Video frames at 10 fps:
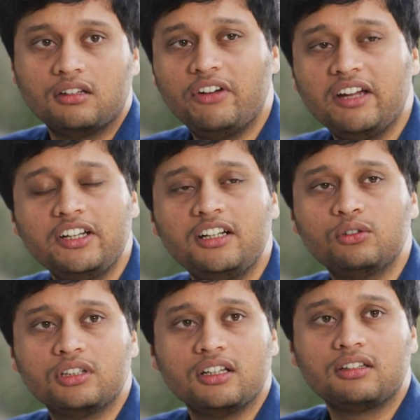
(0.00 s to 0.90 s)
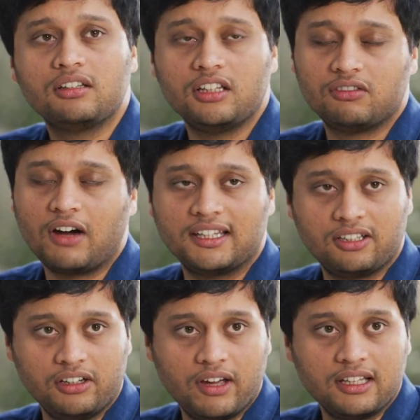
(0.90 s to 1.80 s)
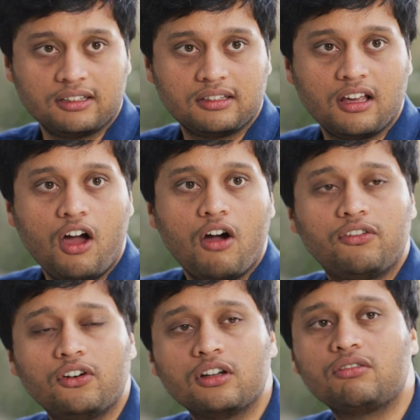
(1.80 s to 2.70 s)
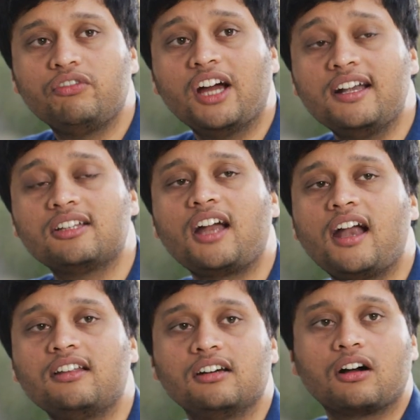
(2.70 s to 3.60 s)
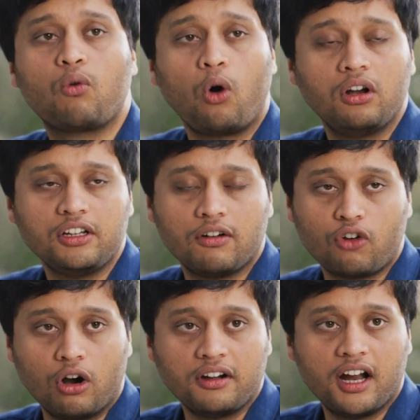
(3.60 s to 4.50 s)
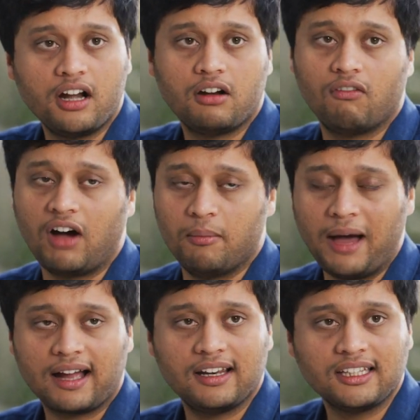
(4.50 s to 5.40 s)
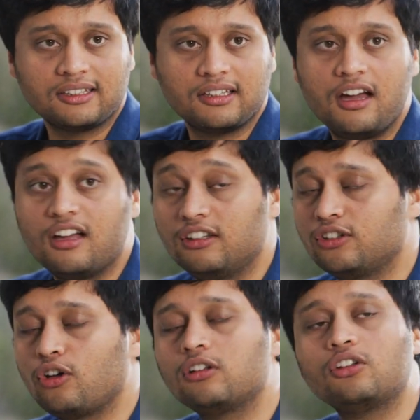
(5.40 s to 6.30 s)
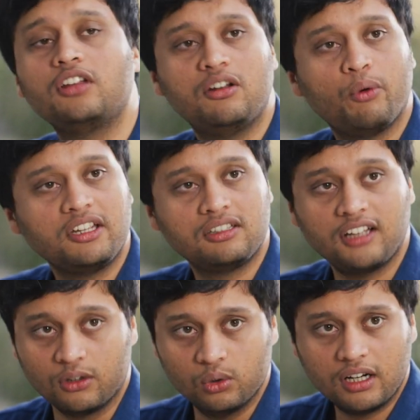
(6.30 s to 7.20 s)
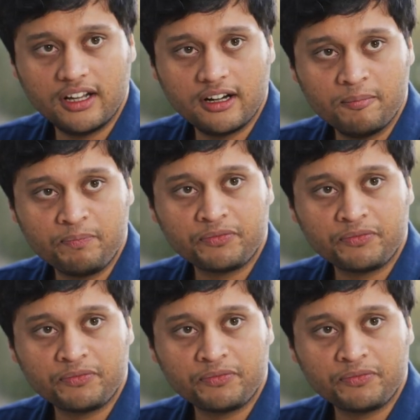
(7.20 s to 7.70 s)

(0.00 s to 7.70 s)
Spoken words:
The way we do this is via 3 ways. First, we understand the quality of content via backlinks. This is also the innovation that Google did.